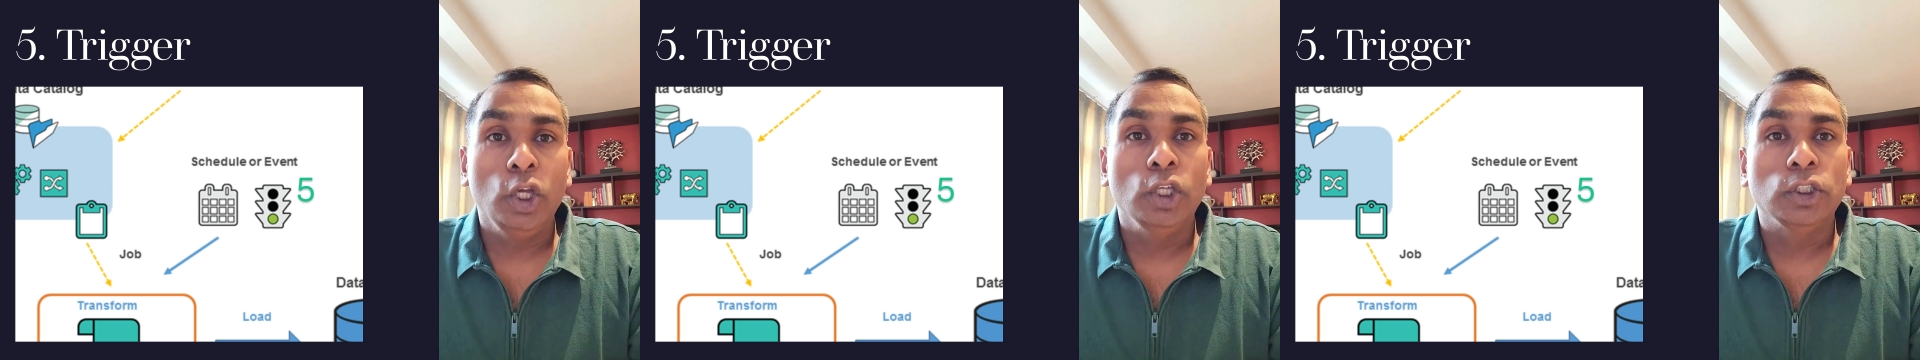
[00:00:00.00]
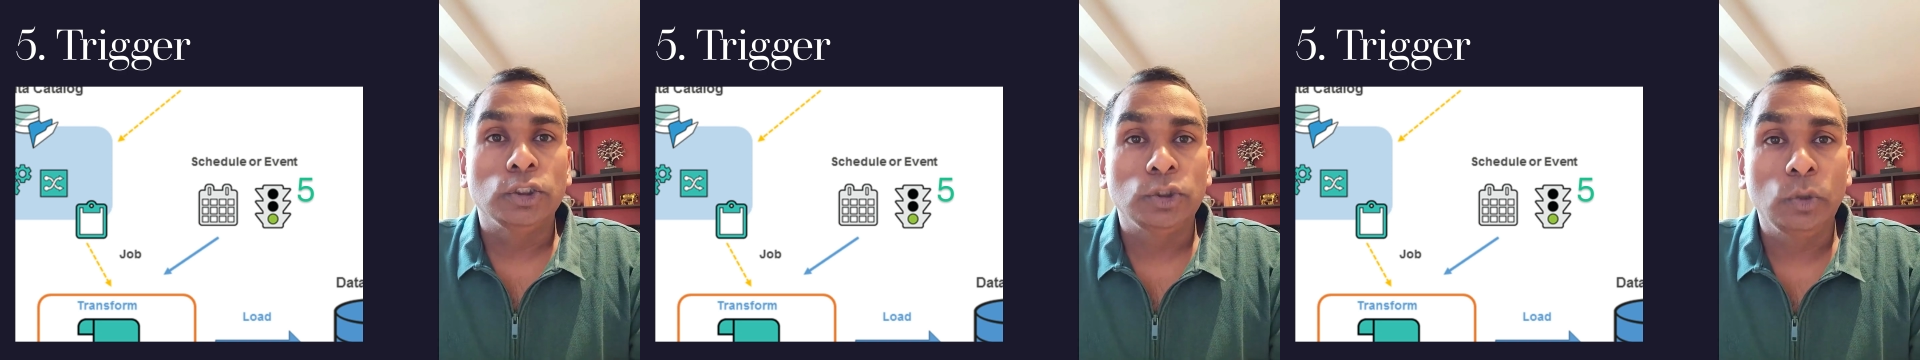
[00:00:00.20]

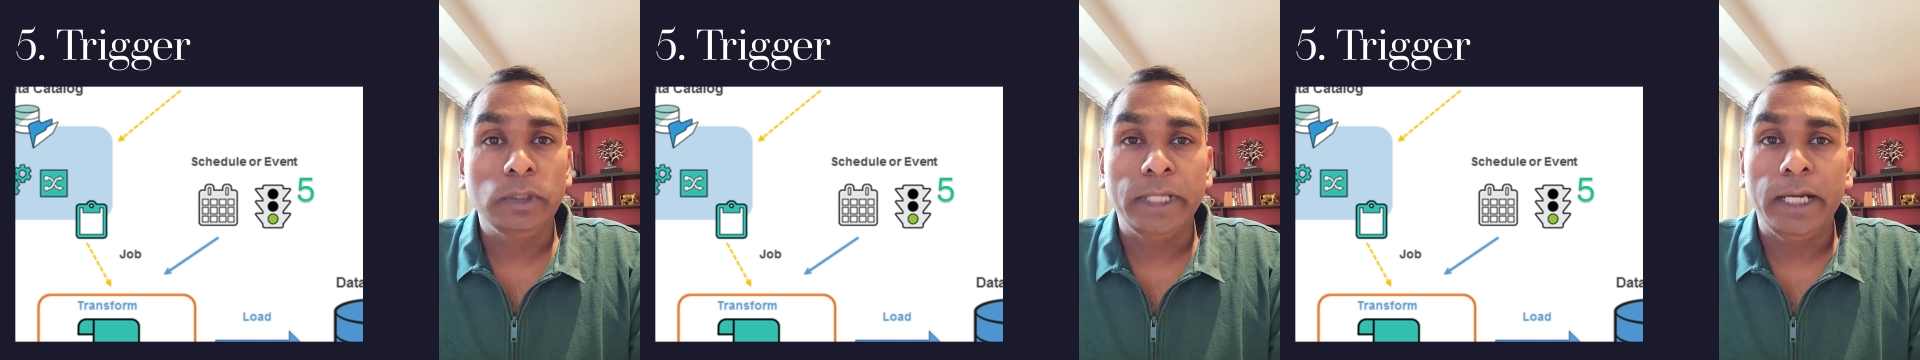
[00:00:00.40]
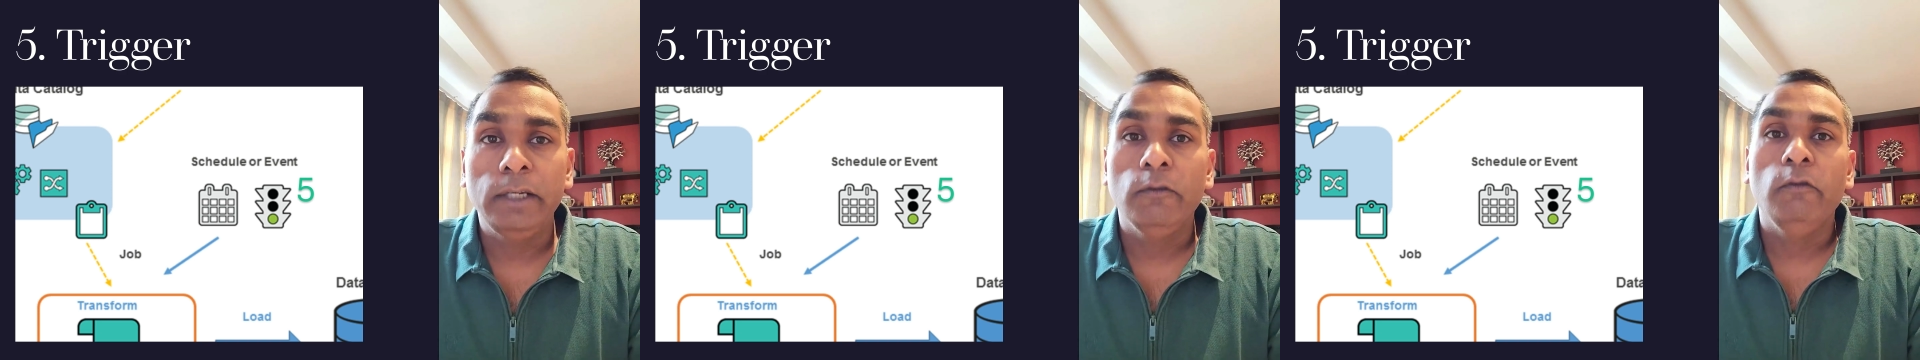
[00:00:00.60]
so
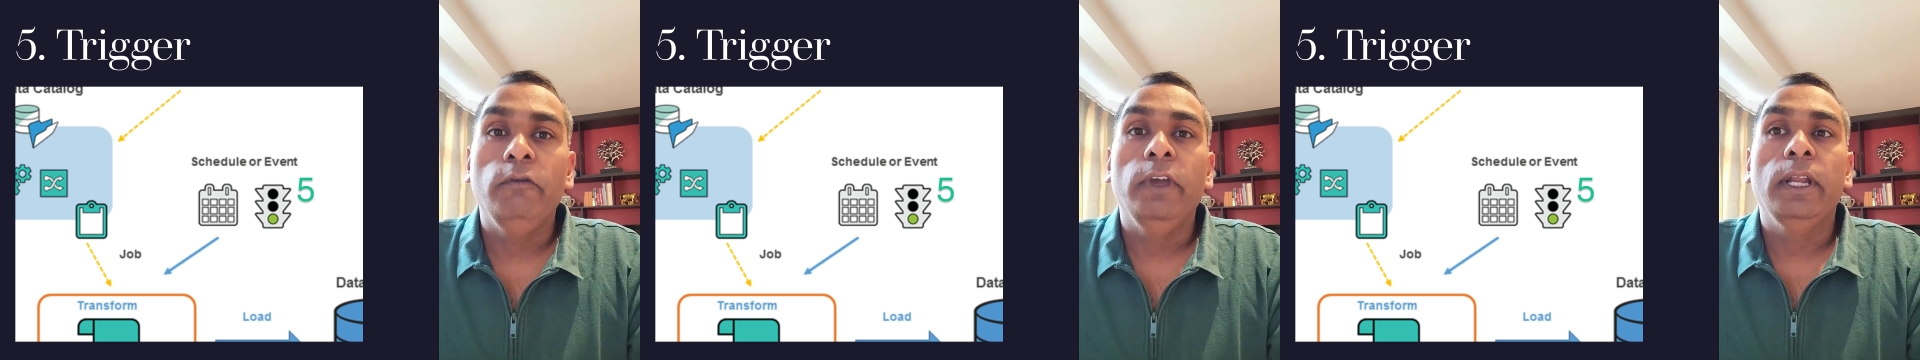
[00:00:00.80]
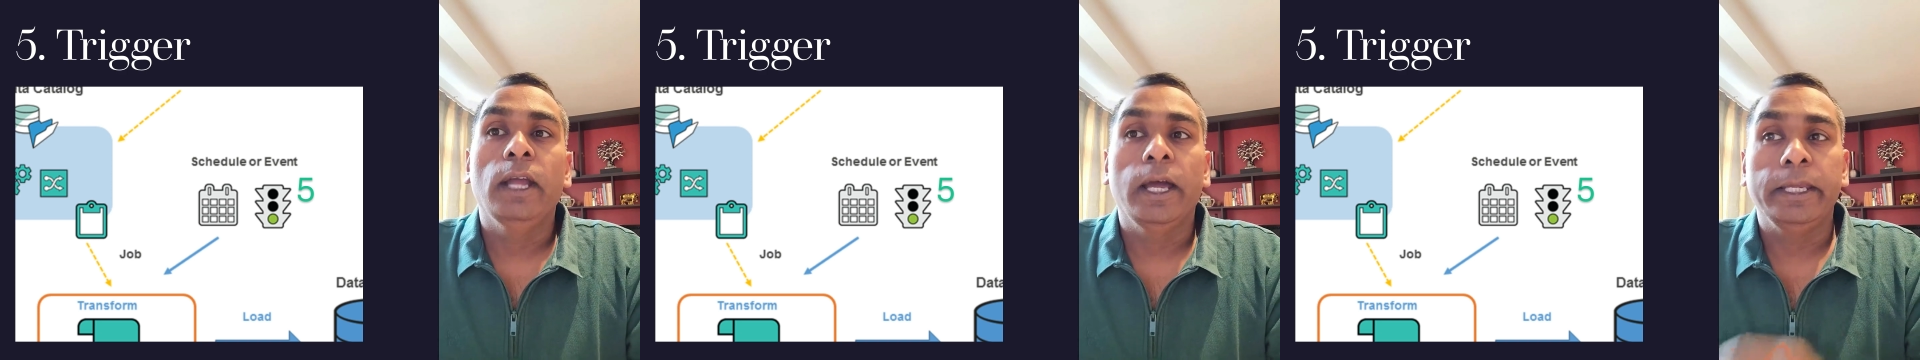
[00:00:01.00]
that
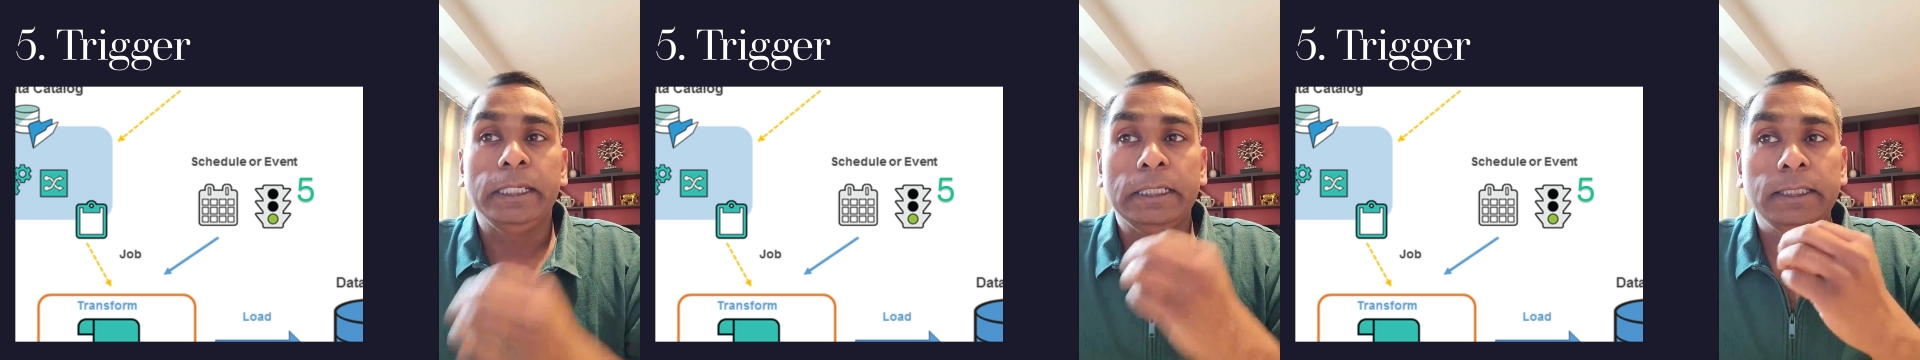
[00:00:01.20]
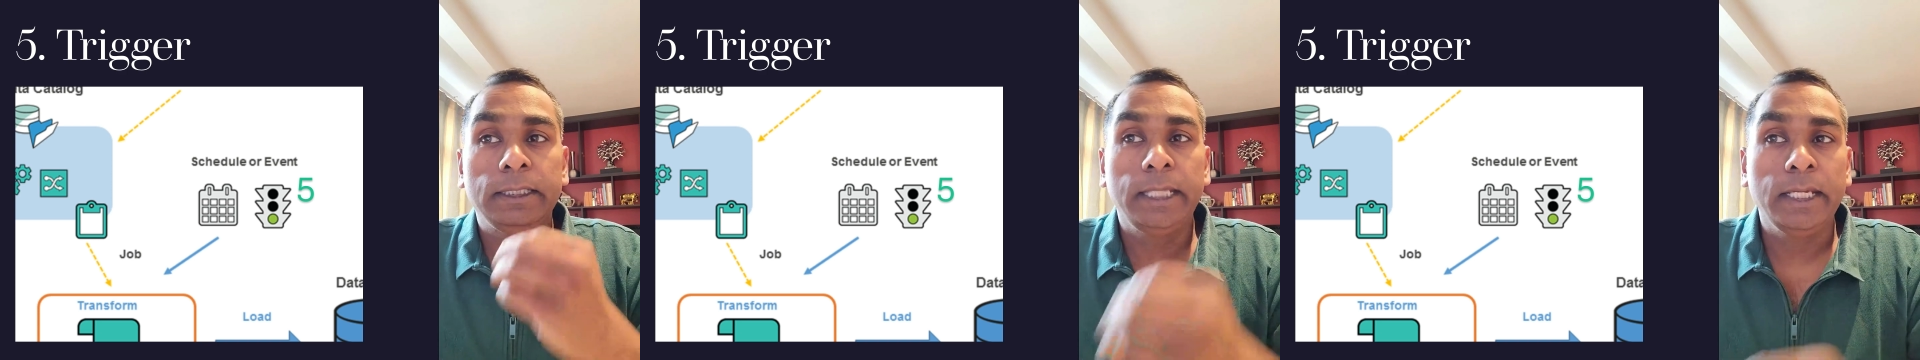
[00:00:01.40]
when I
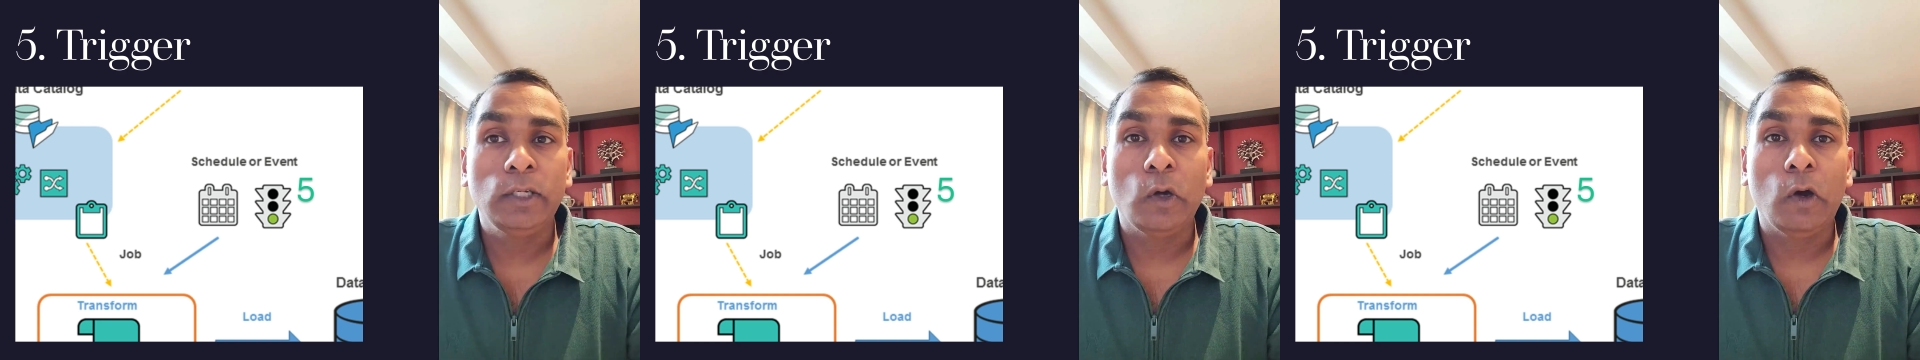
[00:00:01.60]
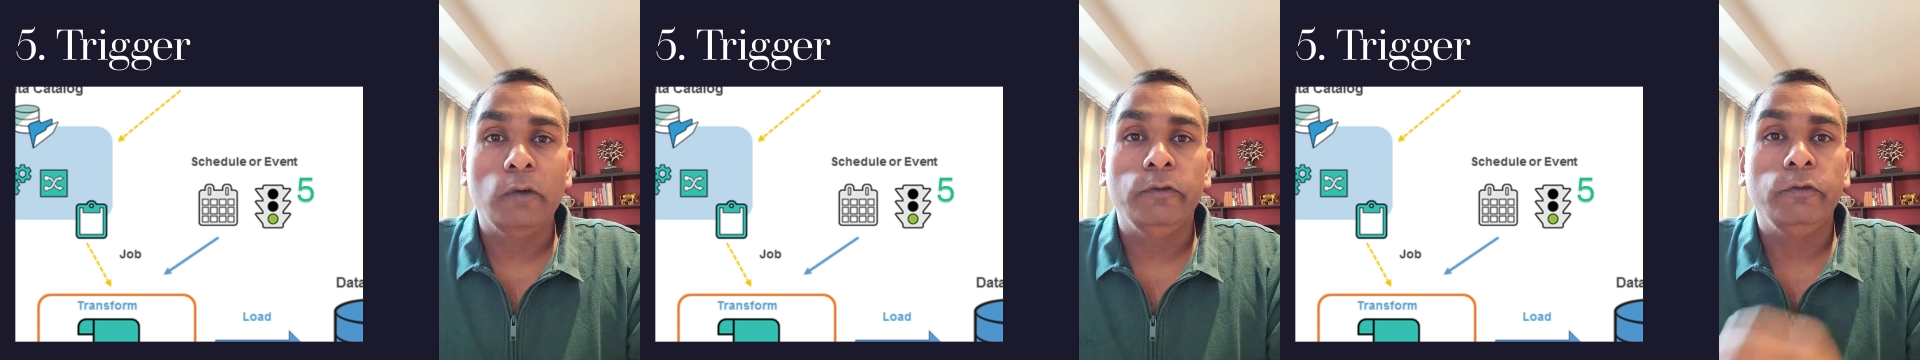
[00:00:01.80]
kick
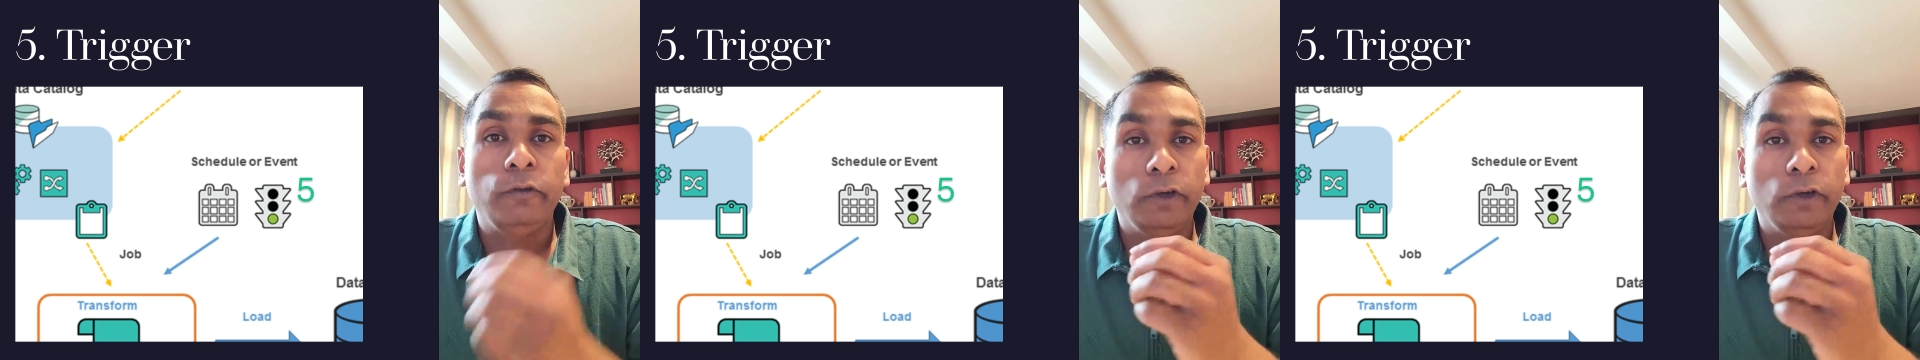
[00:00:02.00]
off